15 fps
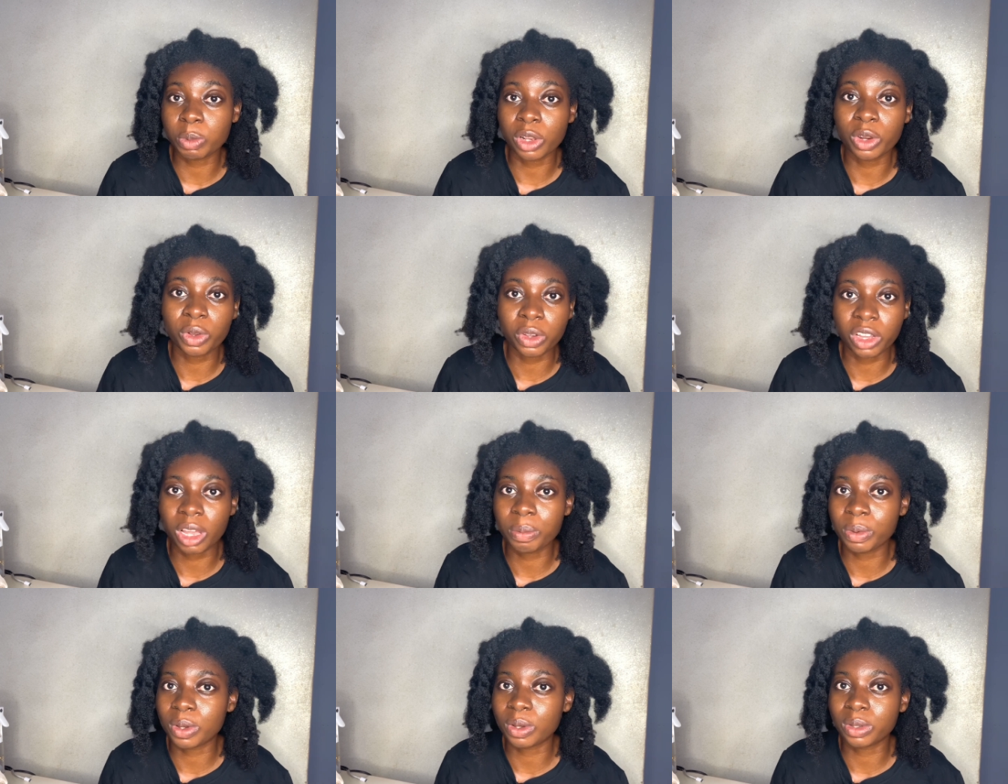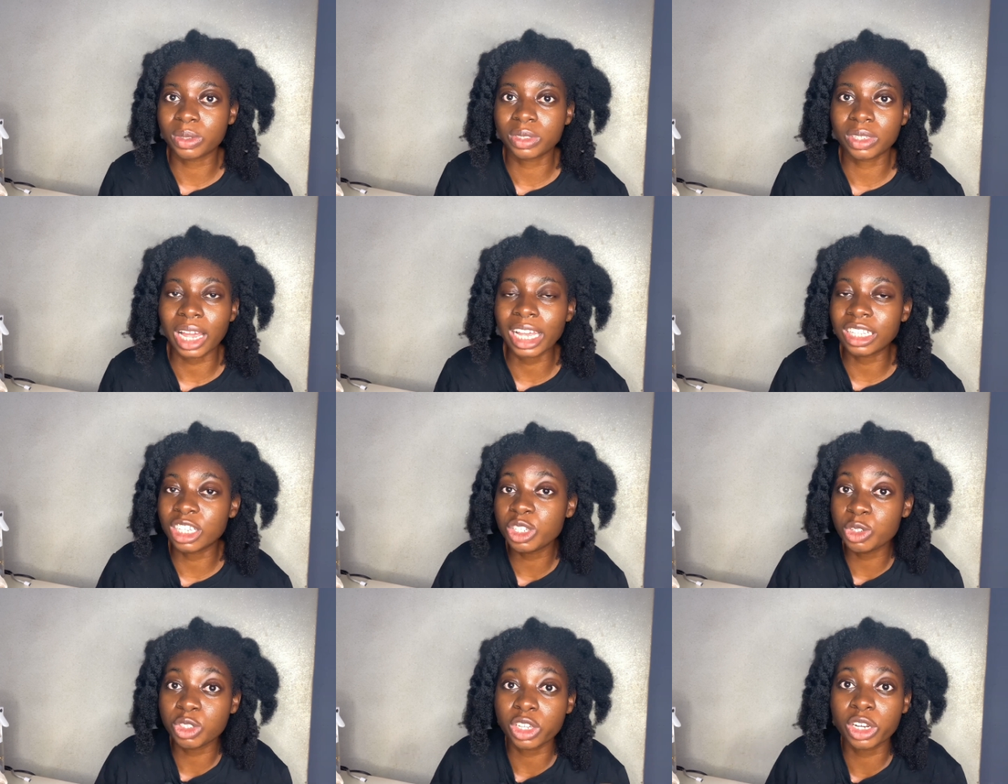be longer because I
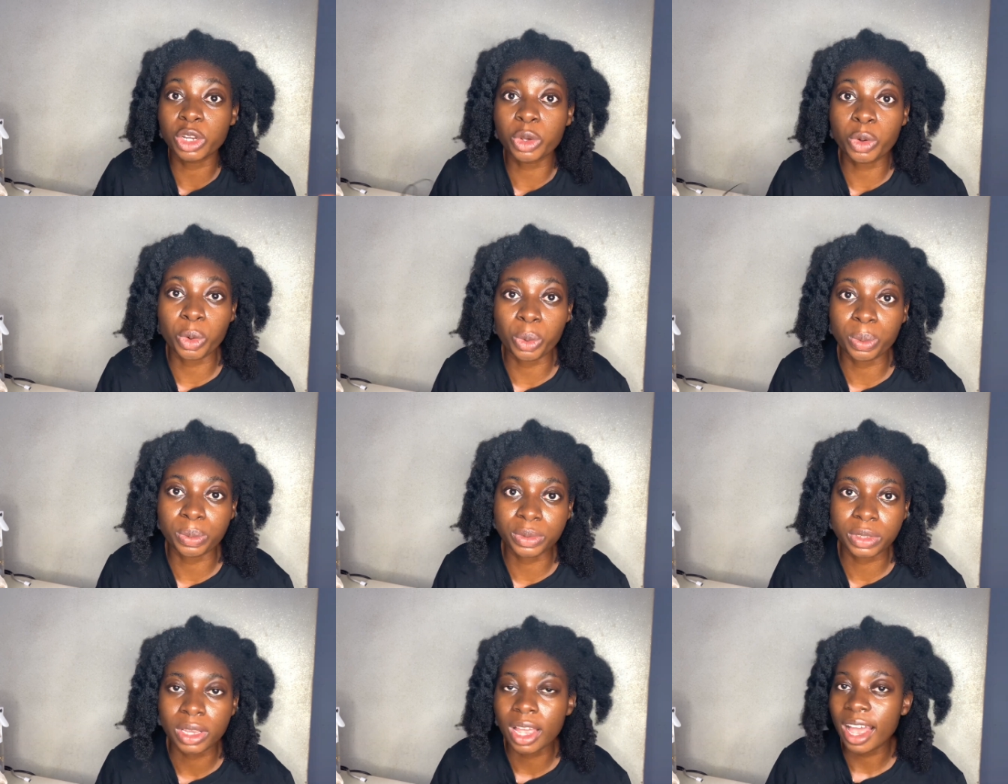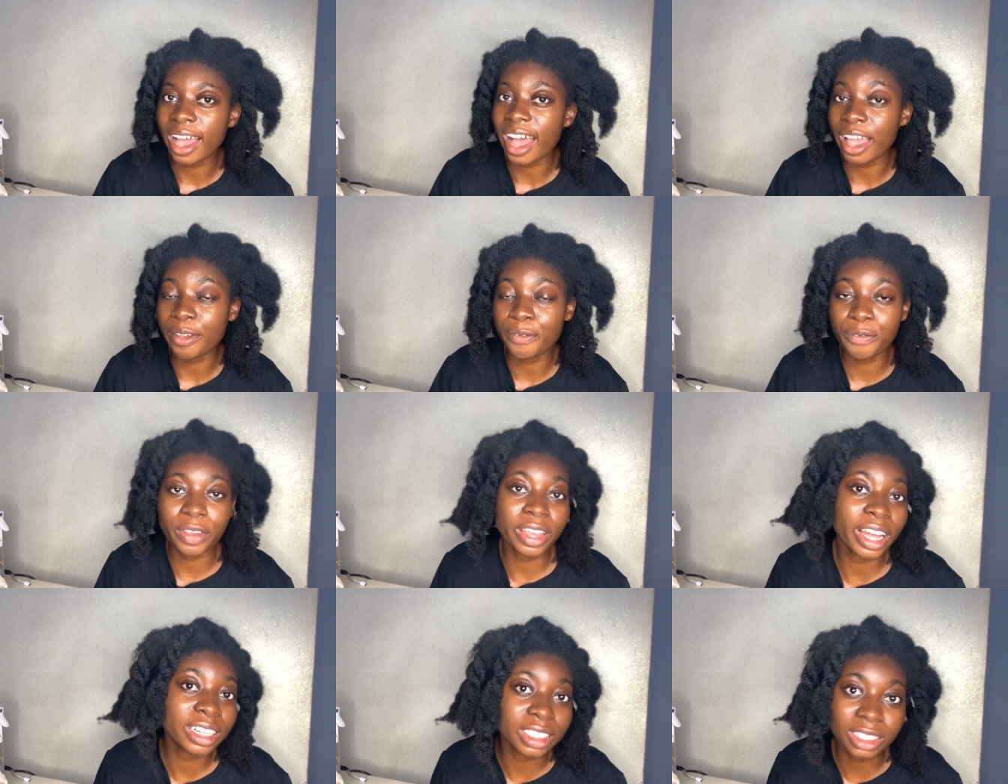didn't use any combs. I
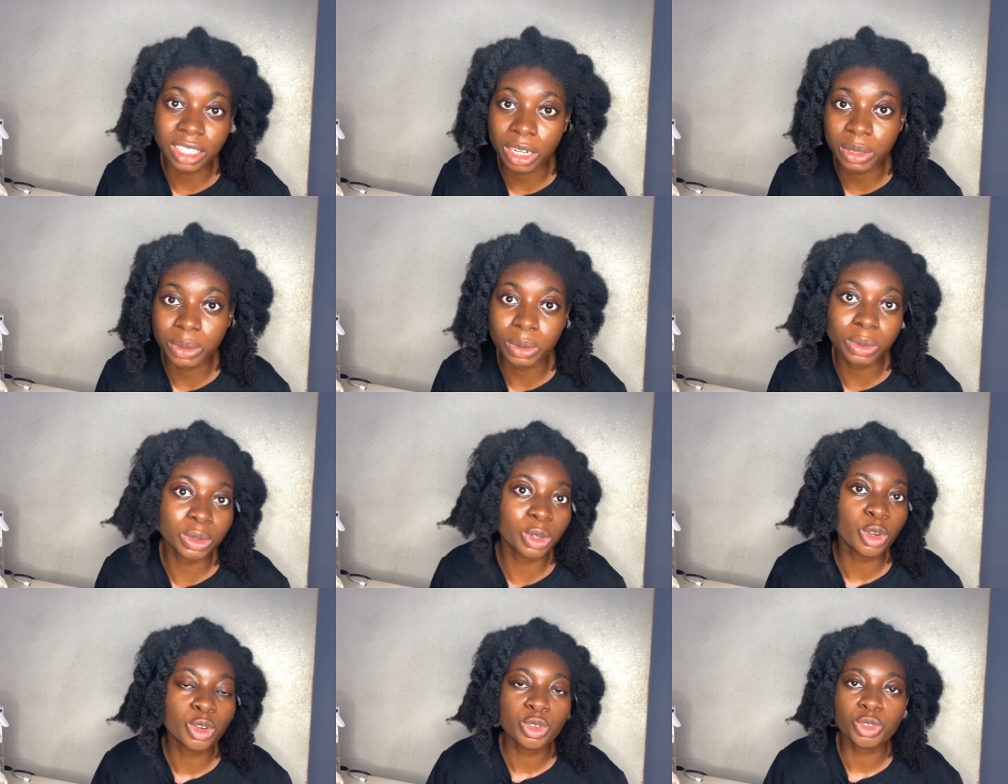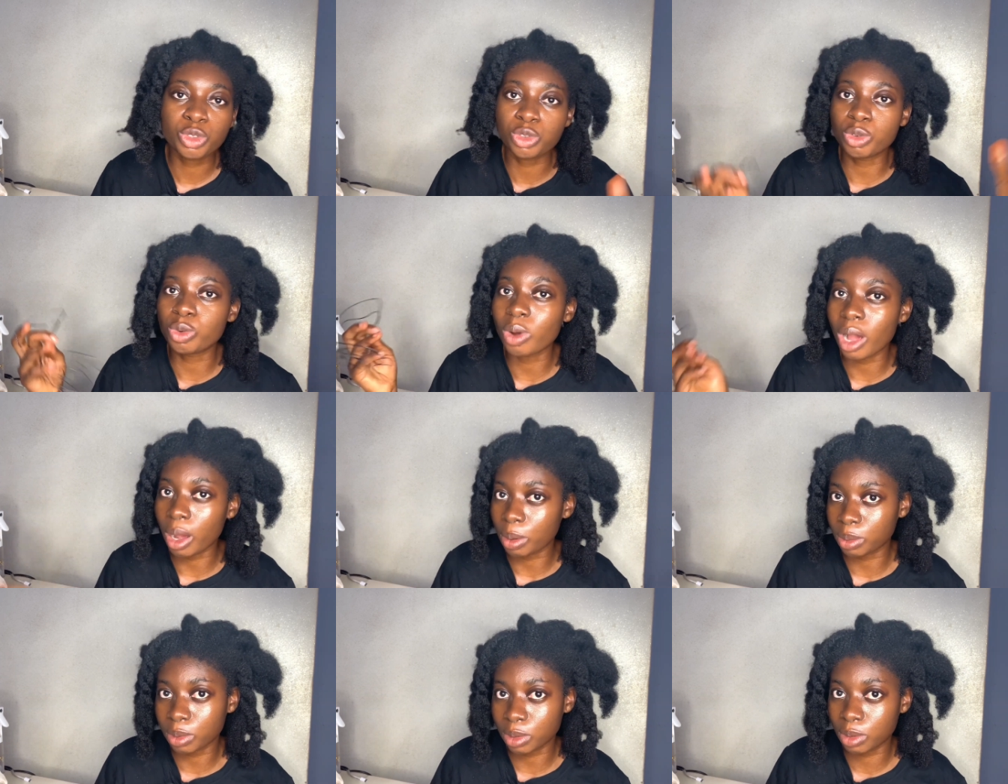finger detangled
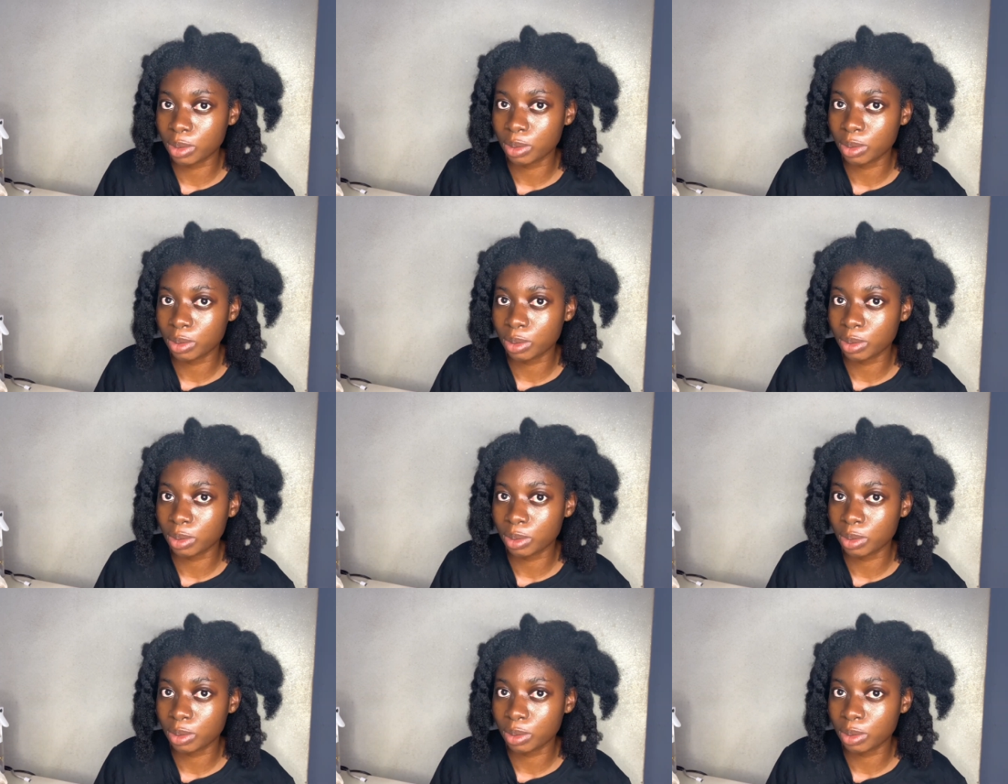throughout.